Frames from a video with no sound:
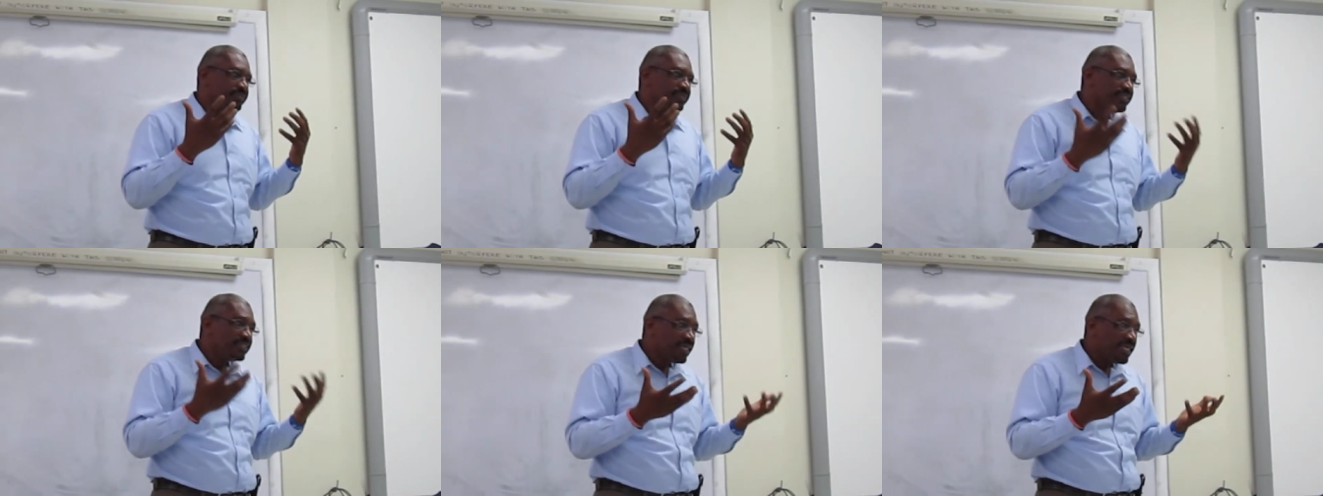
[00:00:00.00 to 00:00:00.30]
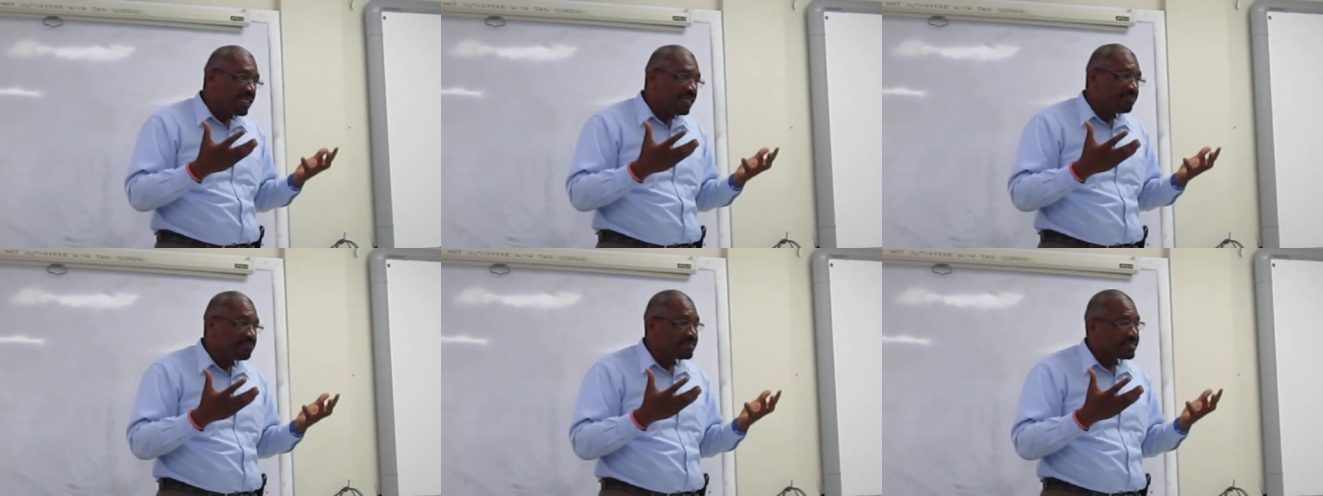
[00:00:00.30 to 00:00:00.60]

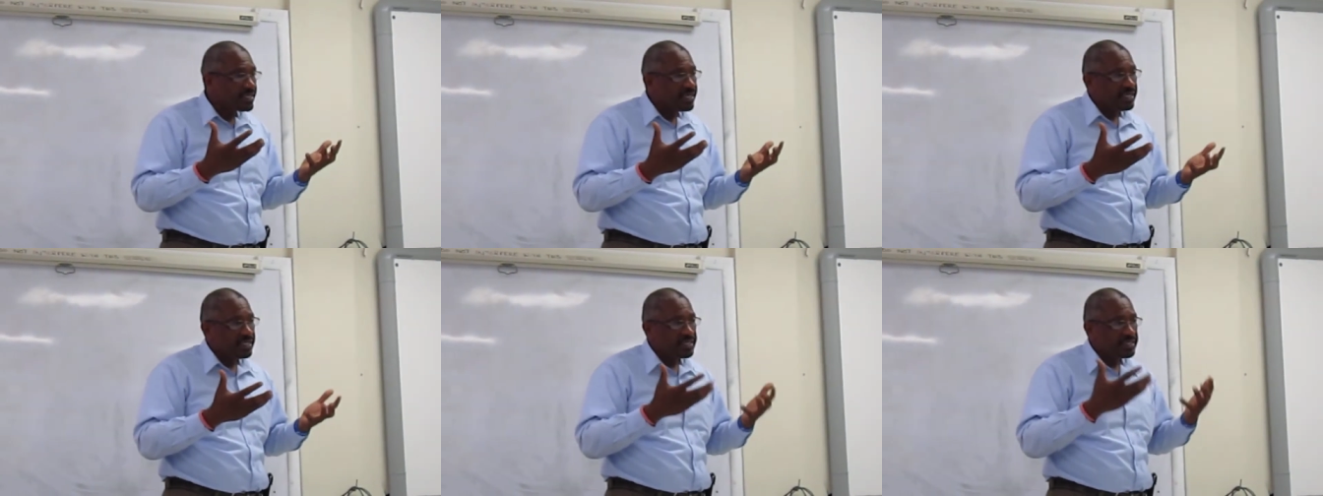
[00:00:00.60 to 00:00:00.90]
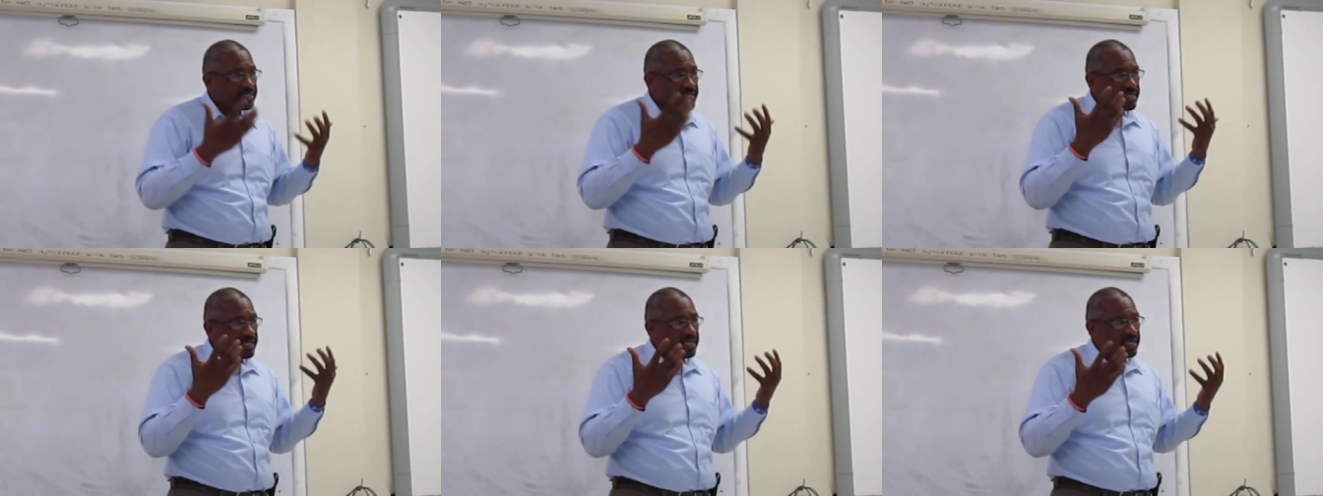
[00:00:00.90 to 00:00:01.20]
same
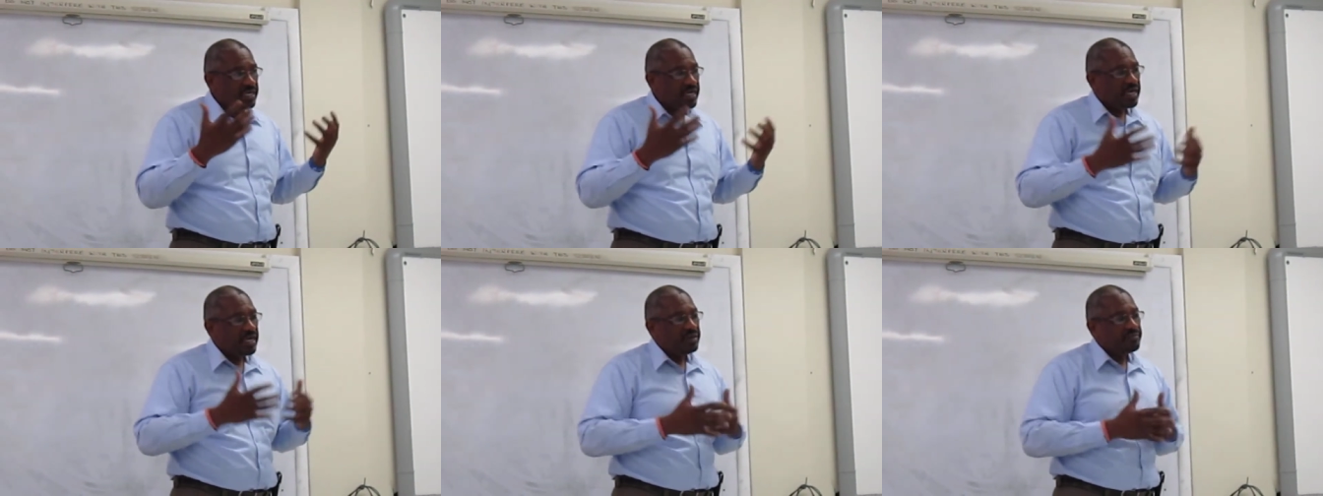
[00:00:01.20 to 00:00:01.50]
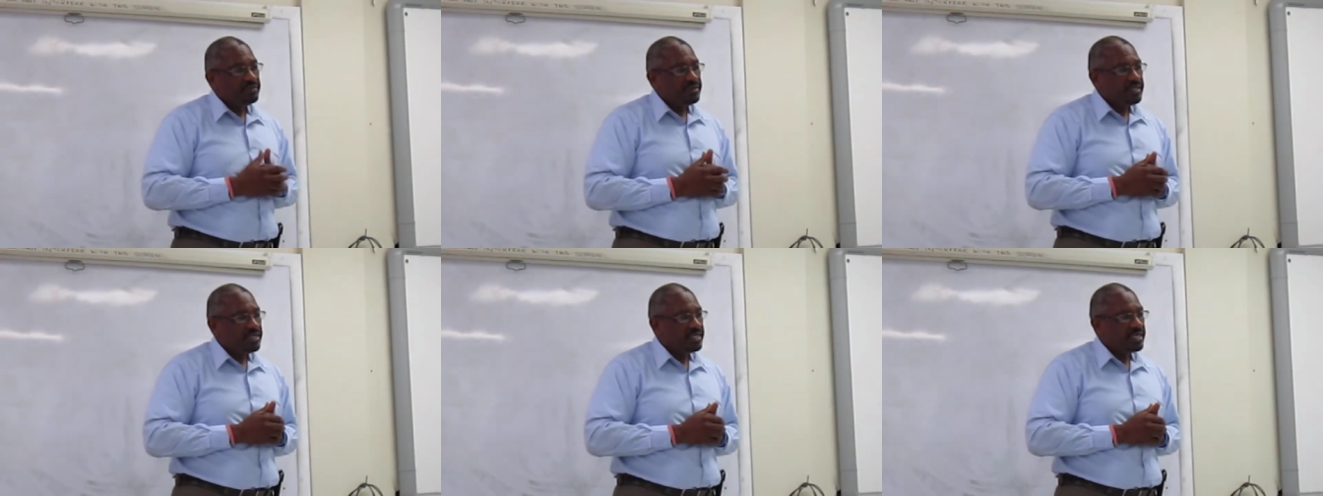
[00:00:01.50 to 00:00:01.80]
skills,
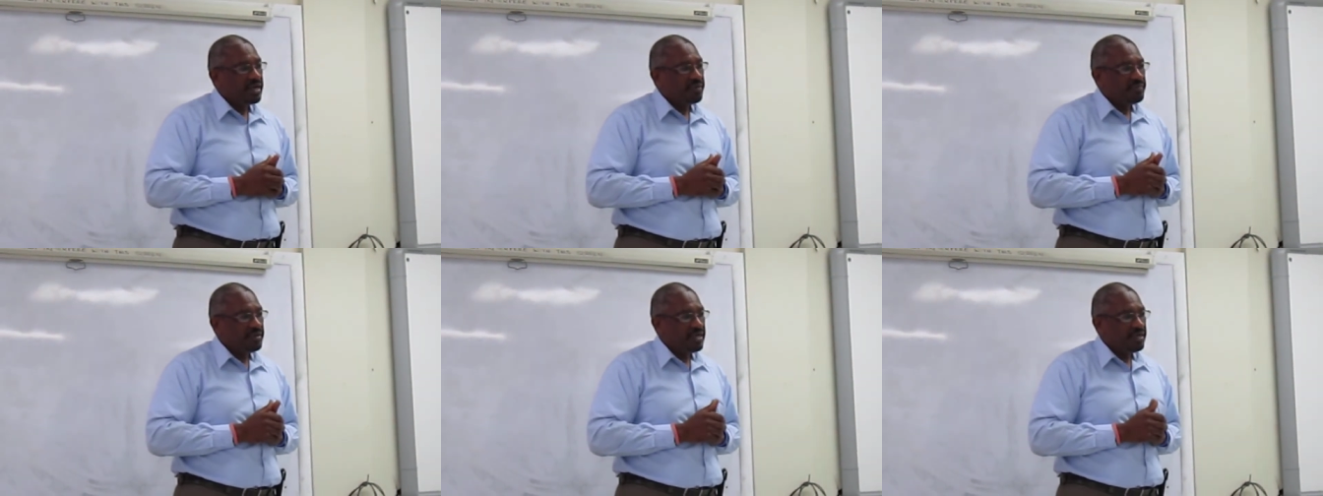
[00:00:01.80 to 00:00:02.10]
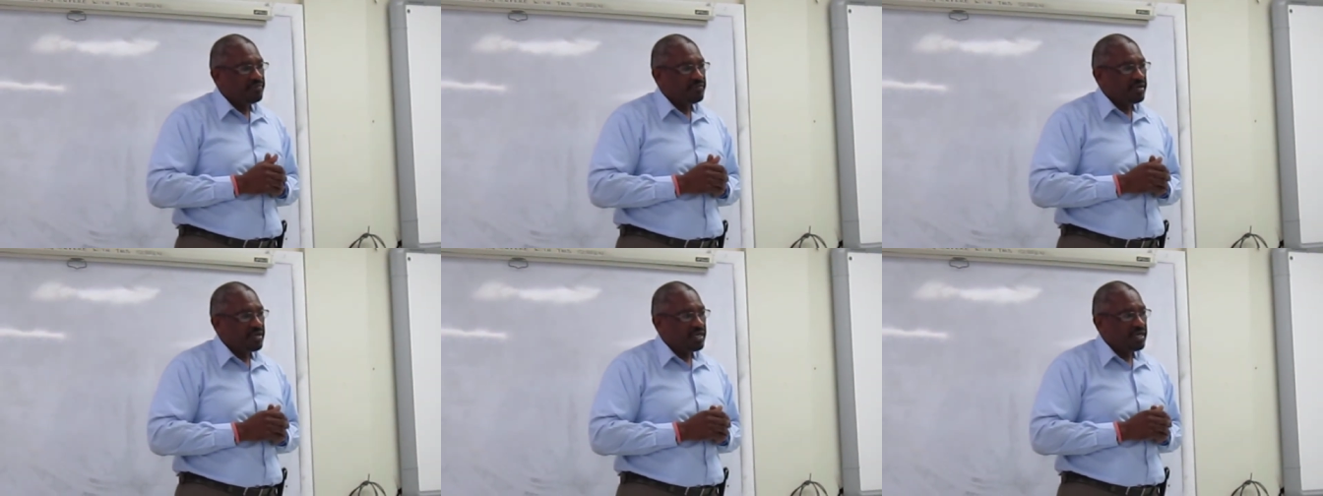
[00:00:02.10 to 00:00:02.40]
I'm only coming
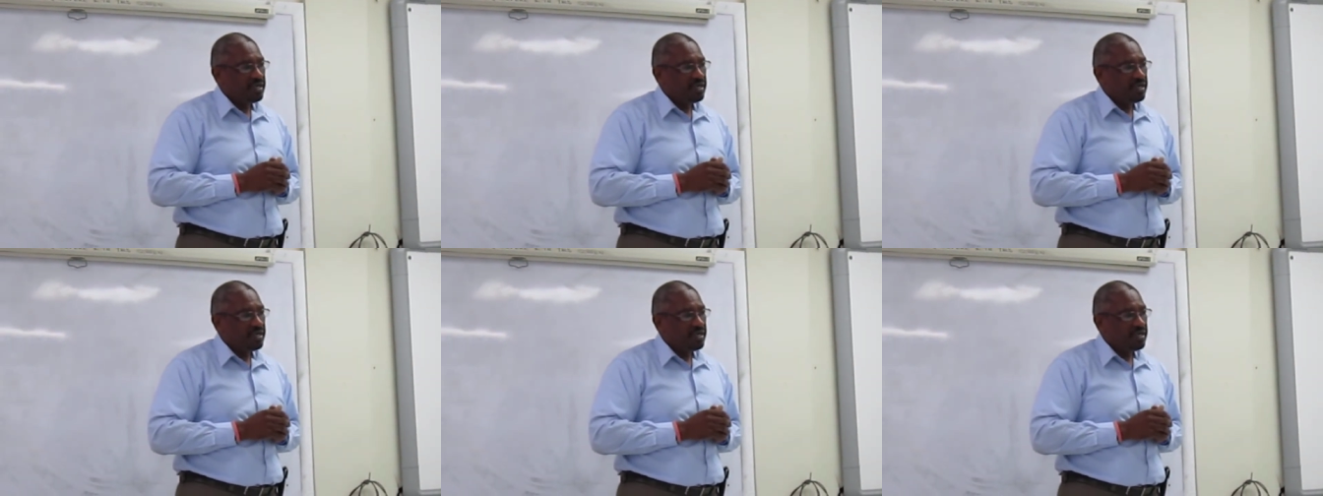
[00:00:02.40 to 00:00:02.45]
in with